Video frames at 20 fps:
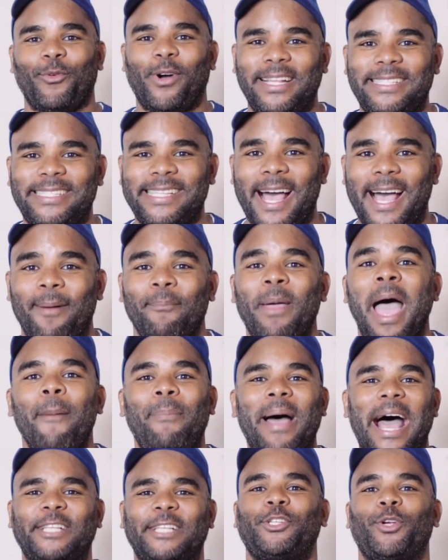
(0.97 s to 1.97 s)
what's up?
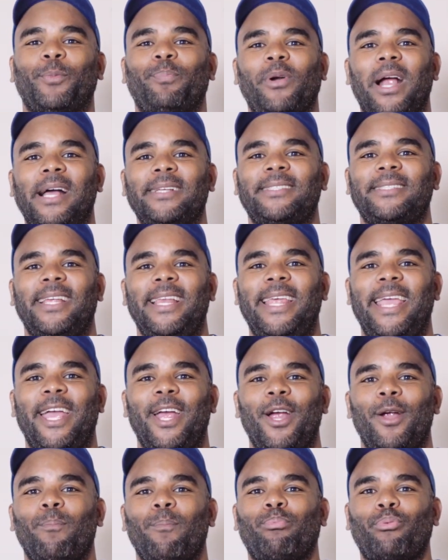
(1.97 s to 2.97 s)
Pastor Preston here,